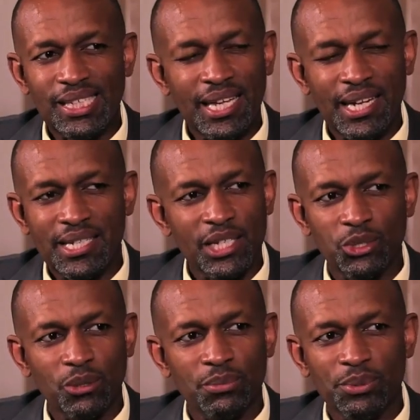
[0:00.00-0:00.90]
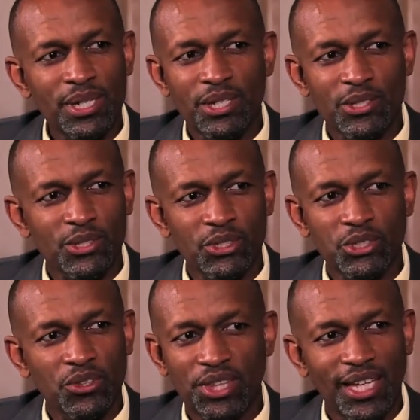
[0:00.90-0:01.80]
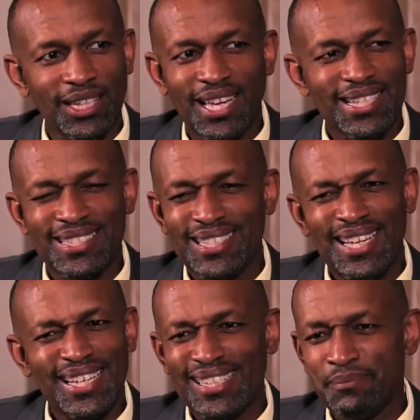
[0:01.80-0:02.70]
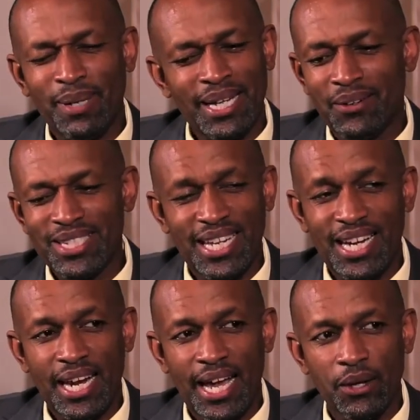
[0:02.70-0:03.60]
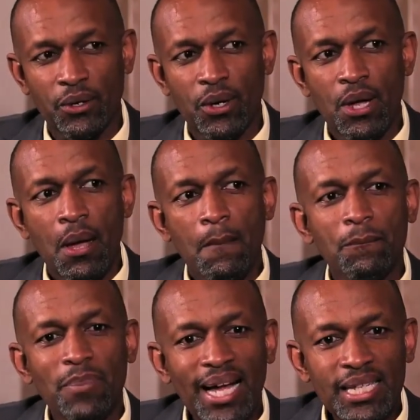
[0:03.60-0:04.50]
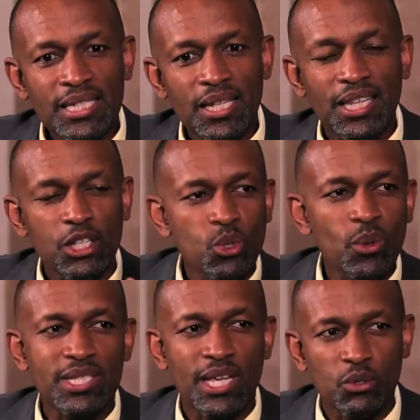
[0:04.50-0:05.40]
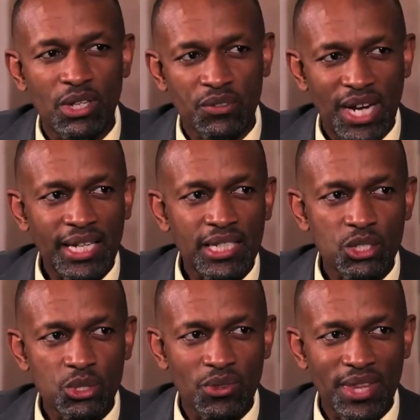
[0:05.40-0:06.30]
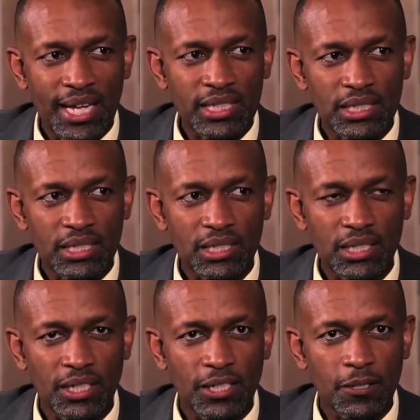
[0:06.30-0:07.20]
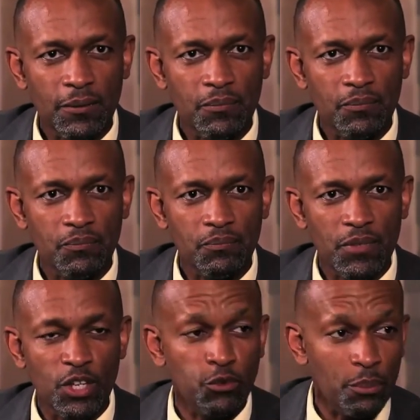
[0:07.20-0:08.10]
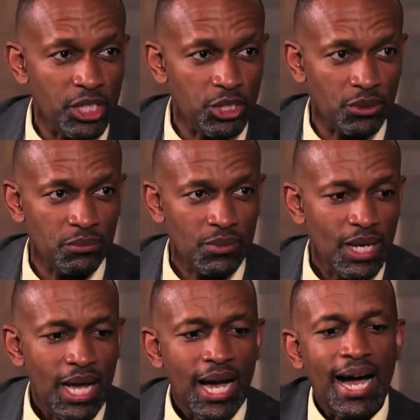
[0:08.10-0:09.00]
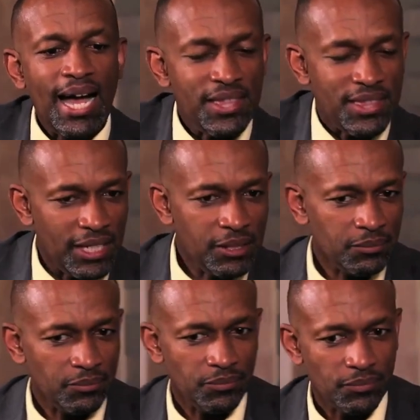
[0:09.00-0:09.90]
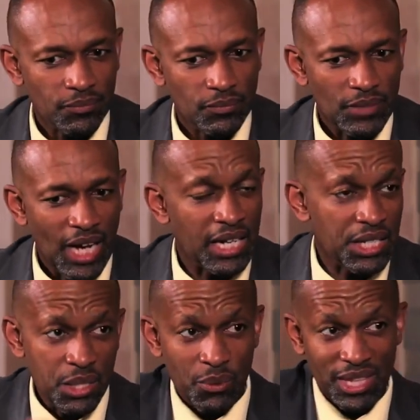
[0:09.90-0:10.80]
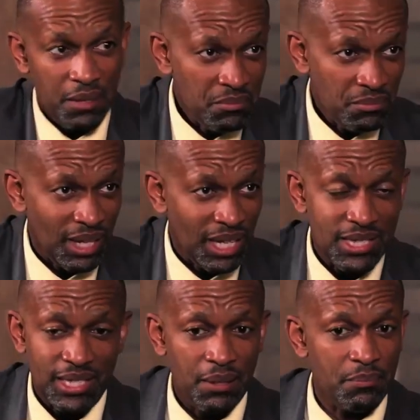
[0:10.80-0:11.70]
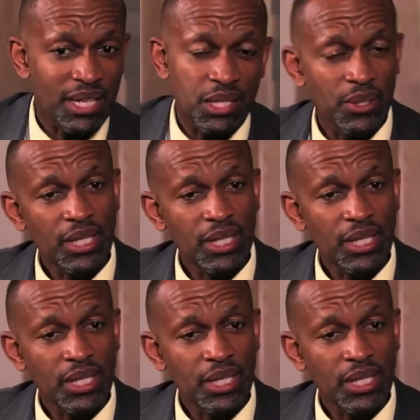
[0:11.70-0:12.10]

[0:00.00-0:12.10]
get a day job. Radio is not your thing. That's wachana nayo. But there are two ways I could have reacted to that information. Either agree with them and say, by the